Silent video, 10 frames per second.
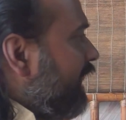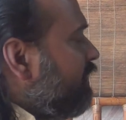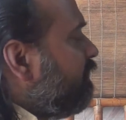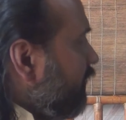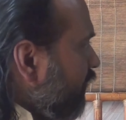
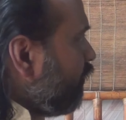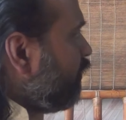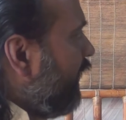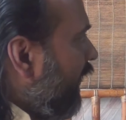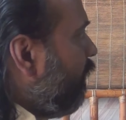And if
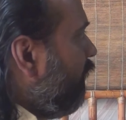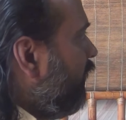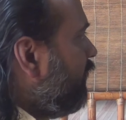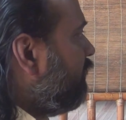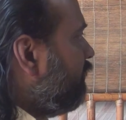he could
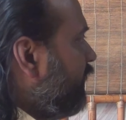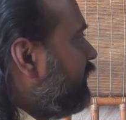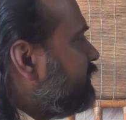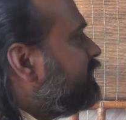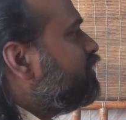have it,
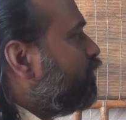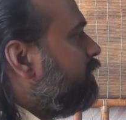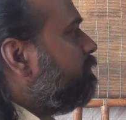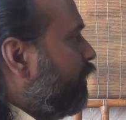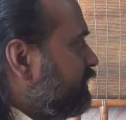then is it
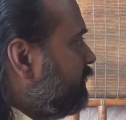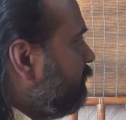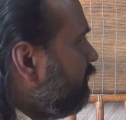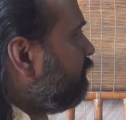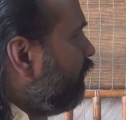so
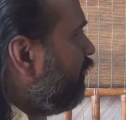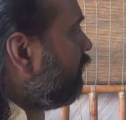impossible